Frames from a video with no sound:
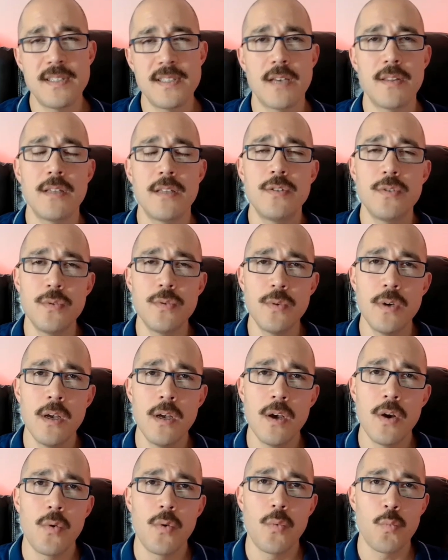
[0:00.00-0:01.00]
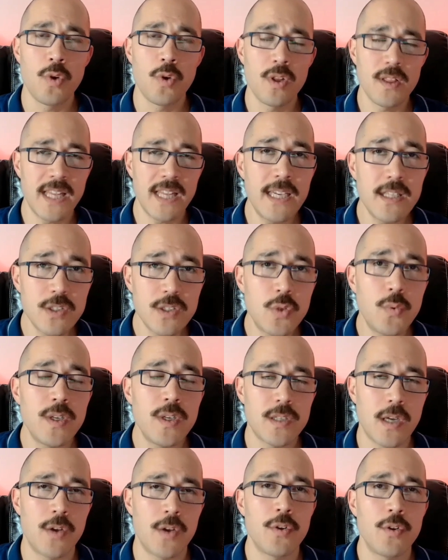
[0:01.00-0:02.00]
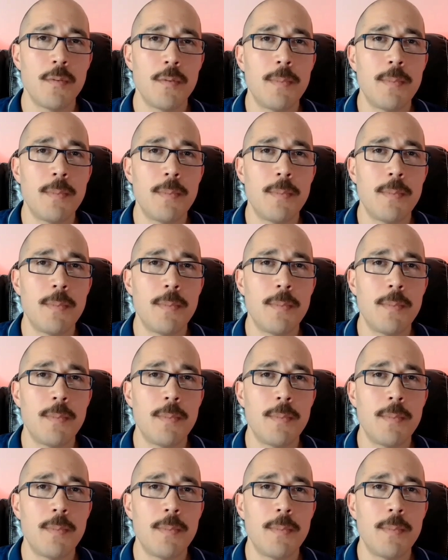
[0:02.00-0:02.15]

Now, they do relate to each other,